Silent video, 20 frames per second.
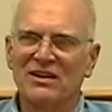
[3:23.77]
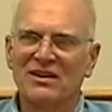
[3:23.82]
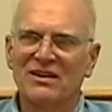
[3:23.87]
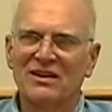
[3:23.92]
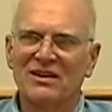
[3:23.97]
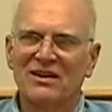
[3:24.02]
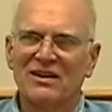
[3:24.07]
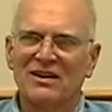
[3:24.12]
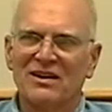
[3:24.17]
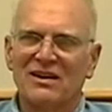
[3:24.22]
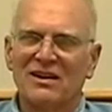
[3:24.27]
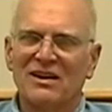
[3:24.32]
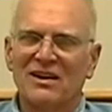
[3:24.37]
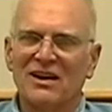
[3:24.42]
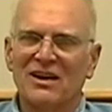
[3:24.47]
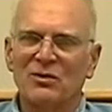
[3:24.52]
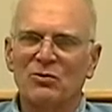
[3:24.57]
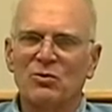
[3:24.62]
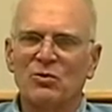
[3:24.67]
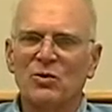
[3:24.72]
Mm-hmm.
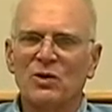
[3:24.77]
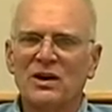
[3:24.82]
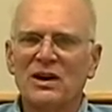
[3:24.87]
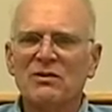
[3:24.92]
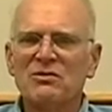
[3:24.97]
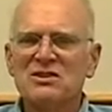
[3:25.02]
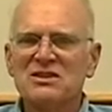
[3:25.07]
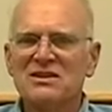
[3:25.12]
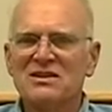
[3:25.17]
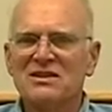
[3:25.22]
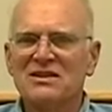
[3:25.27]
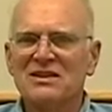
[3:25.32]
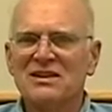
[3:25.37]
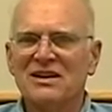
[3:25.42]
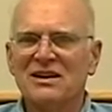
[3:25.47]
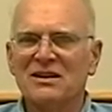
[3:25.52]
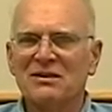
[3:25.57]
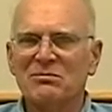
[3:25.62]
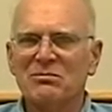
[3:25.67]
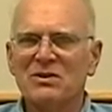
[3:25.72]
And when I was in uh,